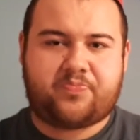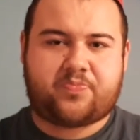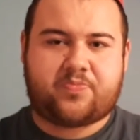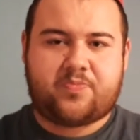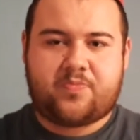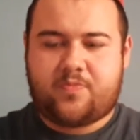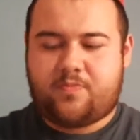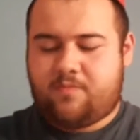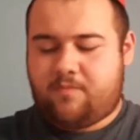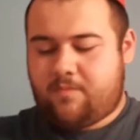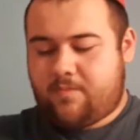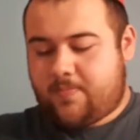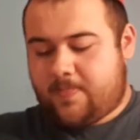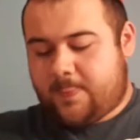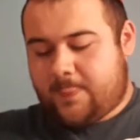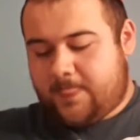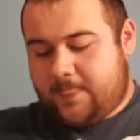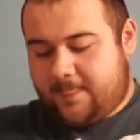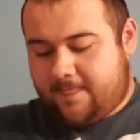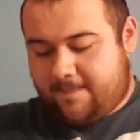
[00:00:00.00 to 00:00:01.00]

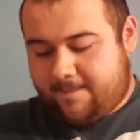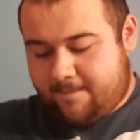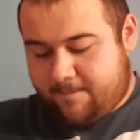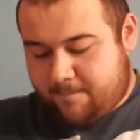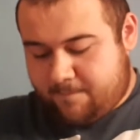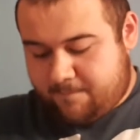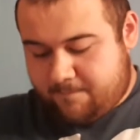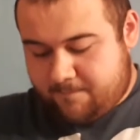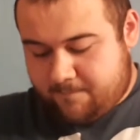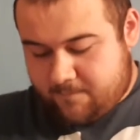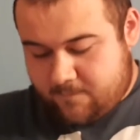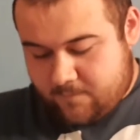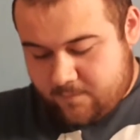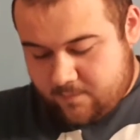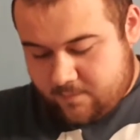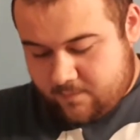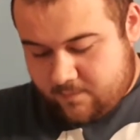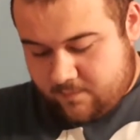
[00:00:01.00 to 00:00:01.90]
Nothing is said.